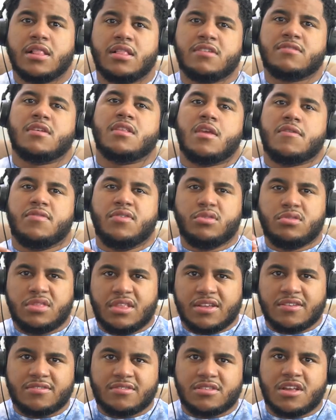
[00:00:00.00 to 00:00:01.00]
if you
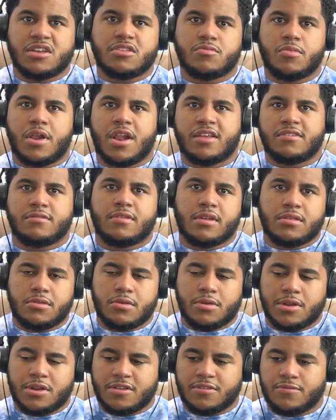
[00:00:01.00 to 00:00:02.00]
dislike what I said
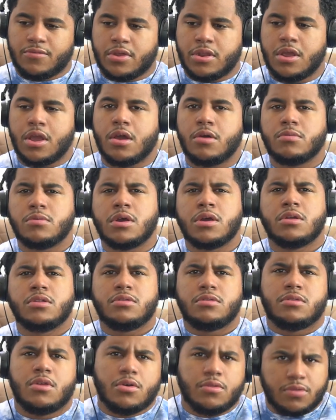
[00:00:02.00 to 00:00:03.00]
during this video,
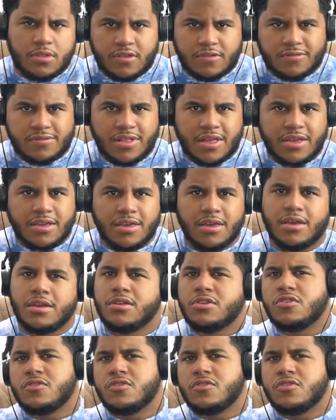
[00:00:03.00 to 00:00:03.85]
don't dislike.